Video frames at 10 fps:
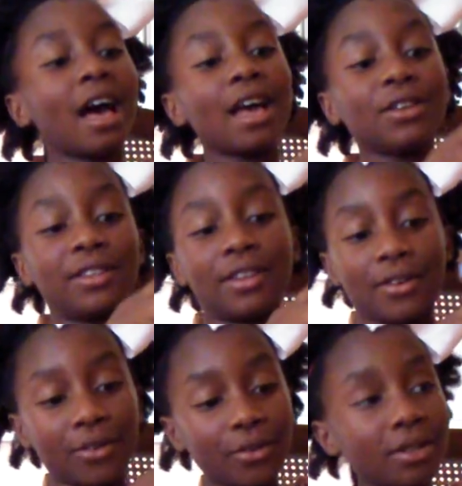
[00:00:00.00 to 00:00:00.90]
I
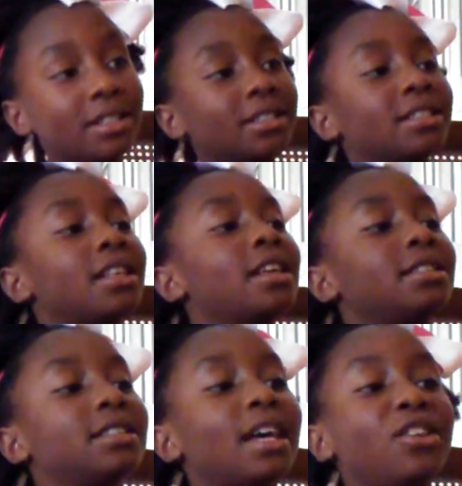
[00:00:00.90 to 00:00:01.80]
know
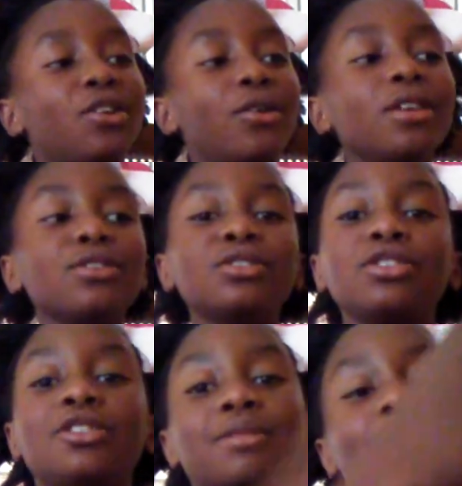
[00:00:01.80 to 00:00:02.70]
I usually do